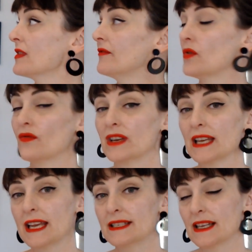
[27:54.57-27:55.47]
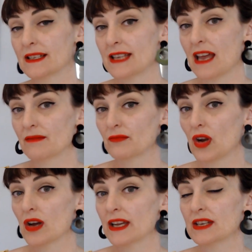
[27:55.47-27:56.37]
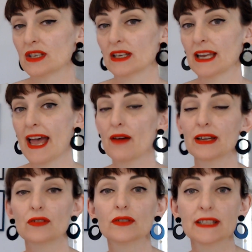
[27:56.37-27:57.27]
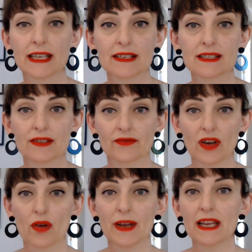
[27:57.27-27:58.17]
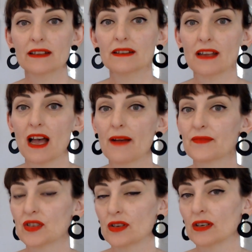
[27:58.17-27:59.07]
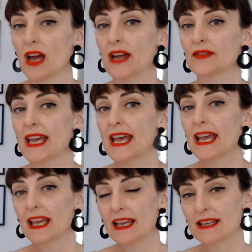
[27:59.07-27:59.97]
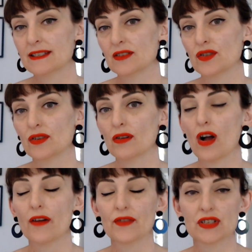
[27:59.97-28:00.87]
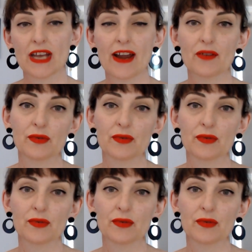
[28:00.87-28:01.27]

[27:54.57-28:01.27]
for releasing Saturn blockage and allowing good things to flow in to your life is to offer charitable